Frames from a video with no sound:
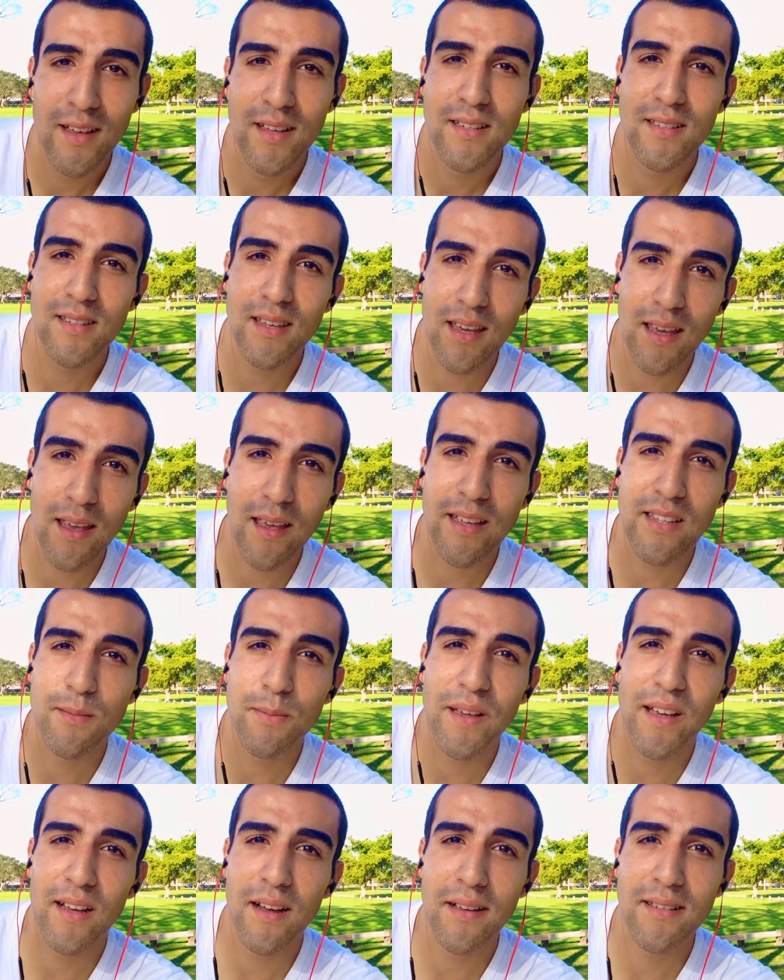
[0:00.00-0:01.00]
See, it's
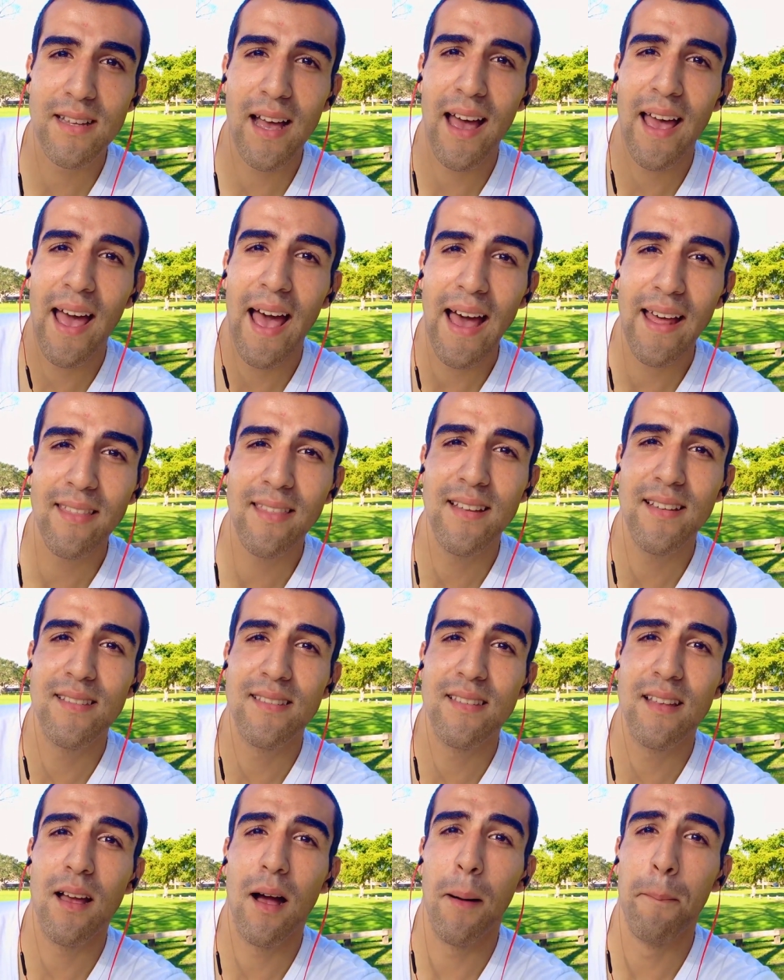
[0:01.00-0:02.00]
because I had
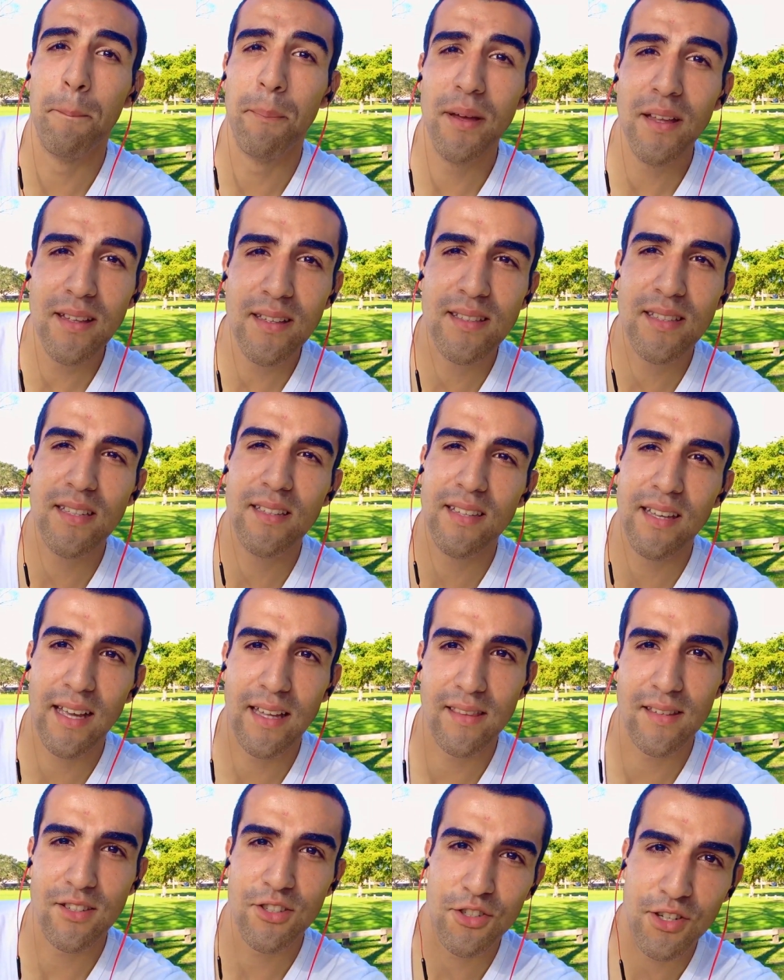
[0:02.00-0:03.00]
this ability to
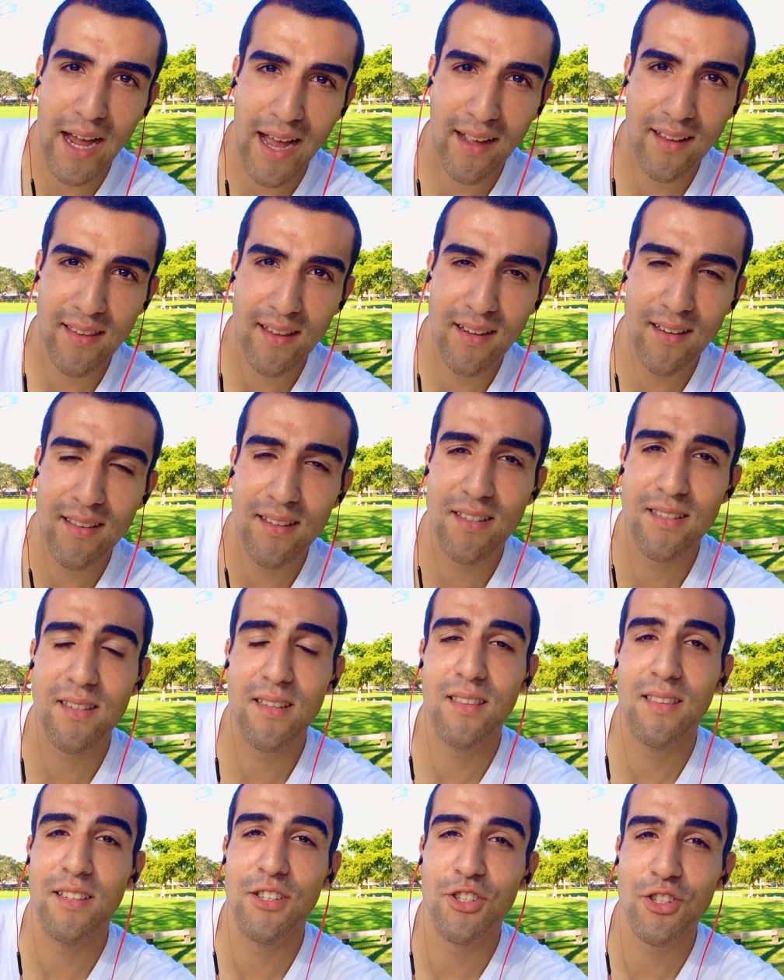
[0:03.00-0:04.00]
get distracted,
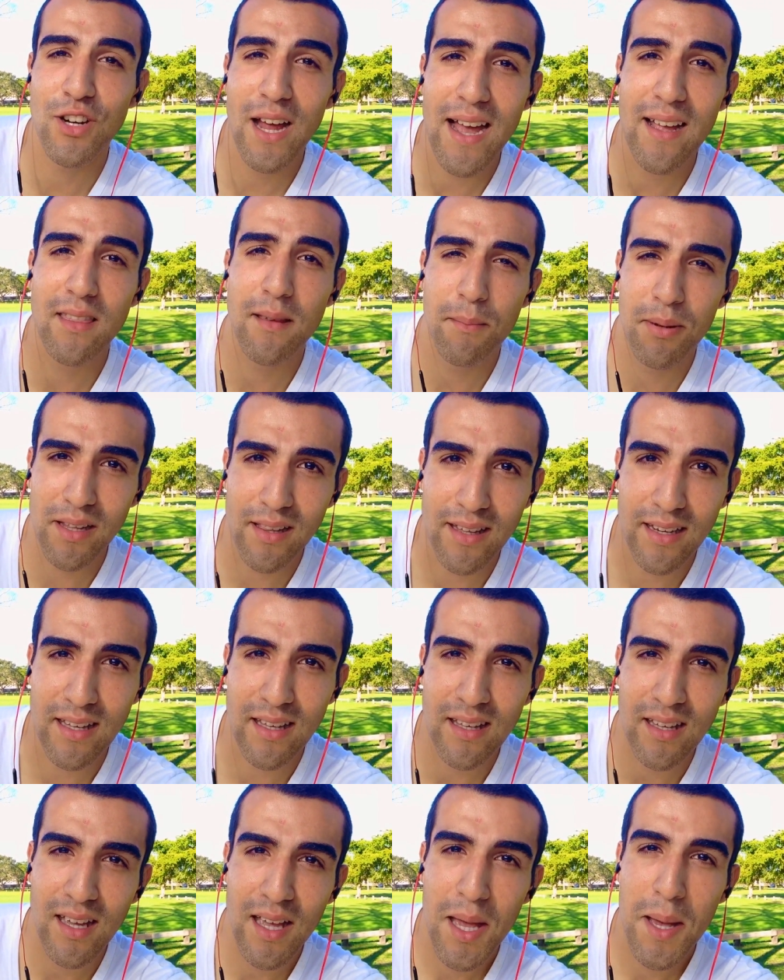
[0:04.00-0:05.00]
this
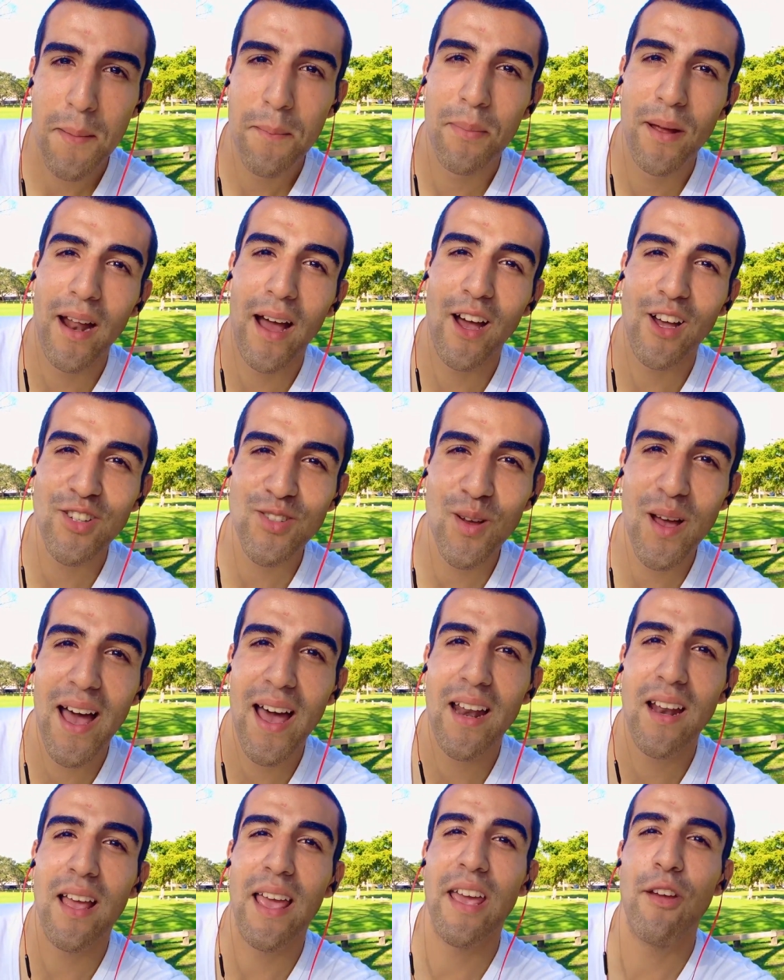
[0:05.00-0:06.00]
distractibility, but I also
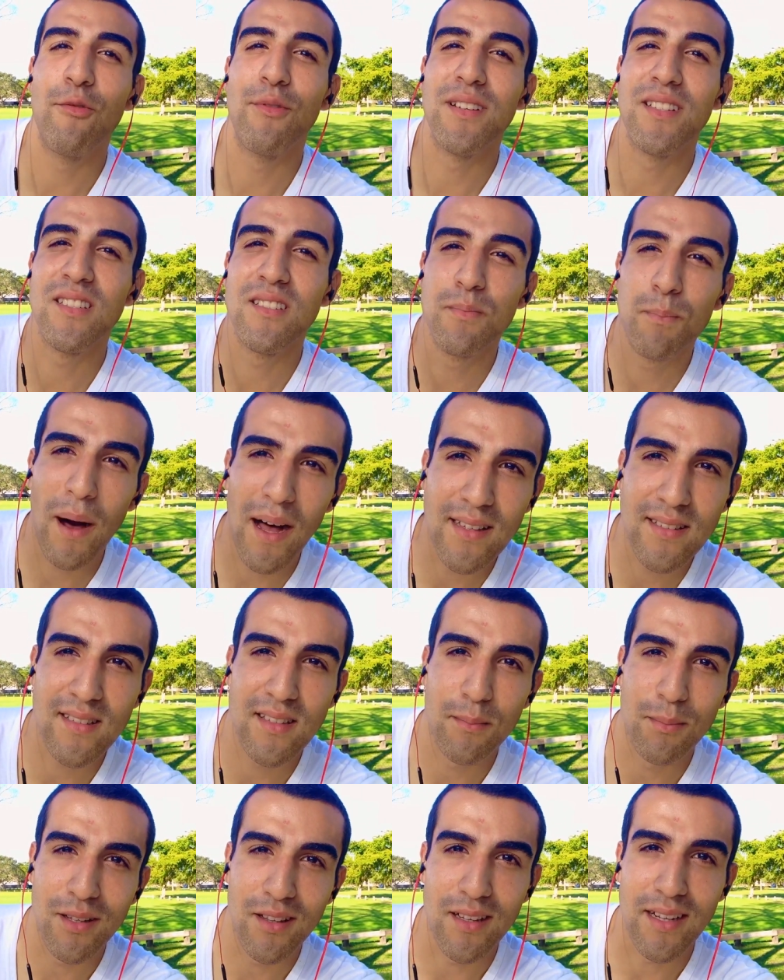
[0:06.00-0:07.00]
had a
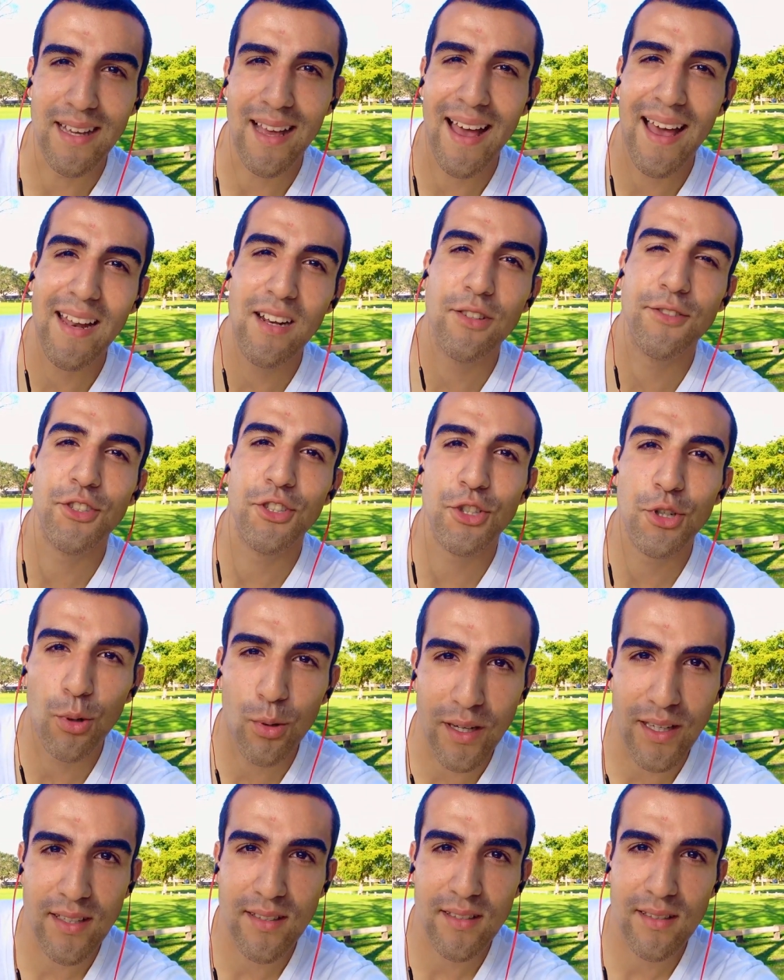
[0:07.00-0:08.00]
responsibility. I had a
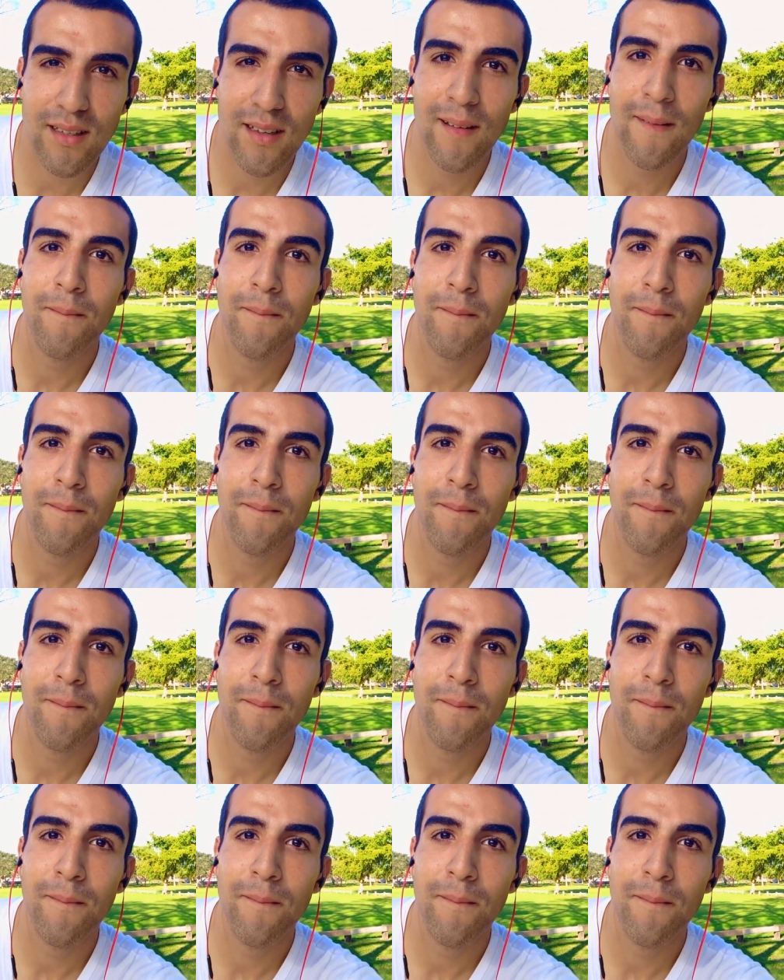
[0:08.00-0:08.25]
choice